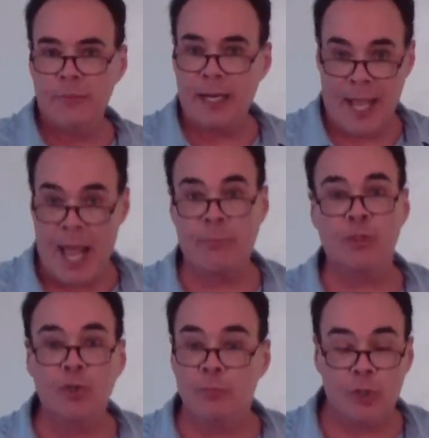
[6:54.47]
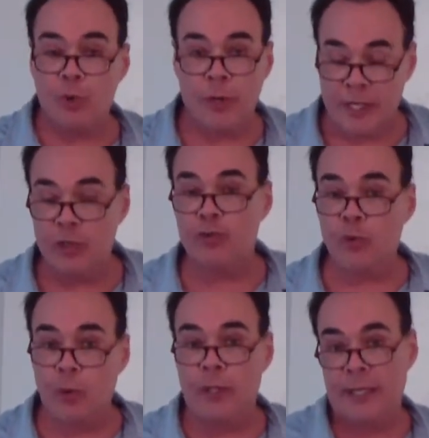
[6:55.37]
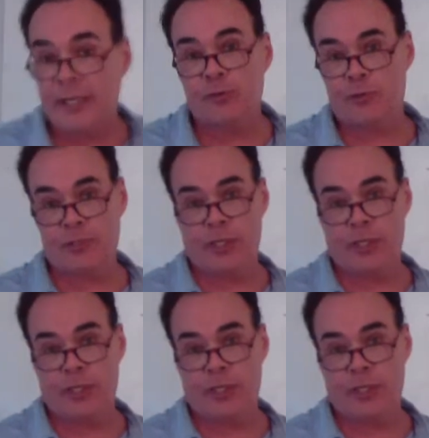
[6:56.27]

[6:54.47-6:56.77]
an absolute majority controlling interest